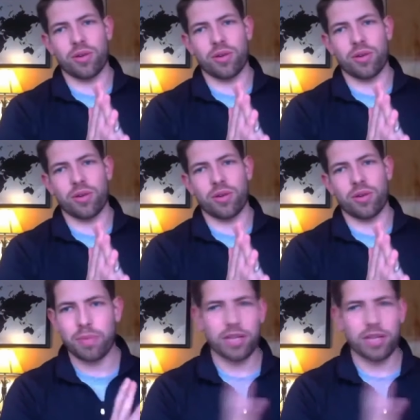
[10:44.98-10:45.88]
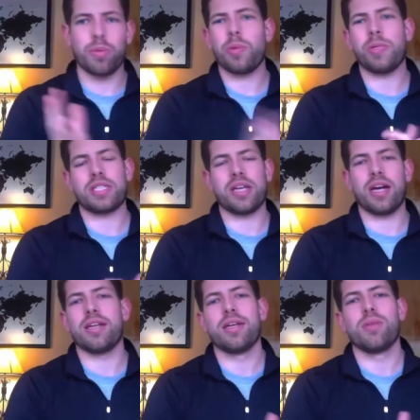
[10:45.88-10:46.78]
maybe it's possible, maybe it's
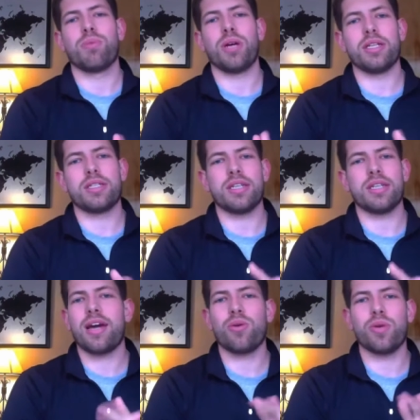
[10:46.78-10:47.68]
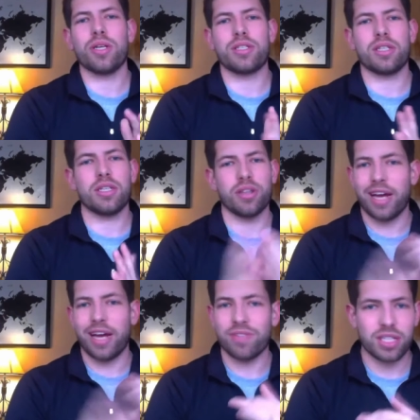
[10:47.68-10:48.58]
not, but to not always either
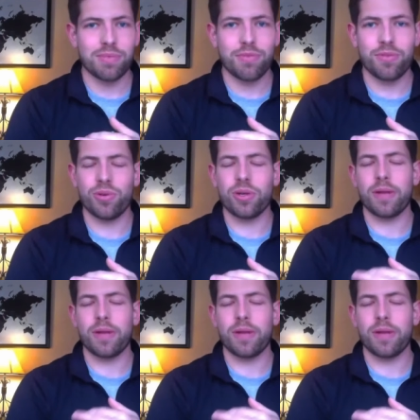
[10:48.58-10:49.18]
have the same food,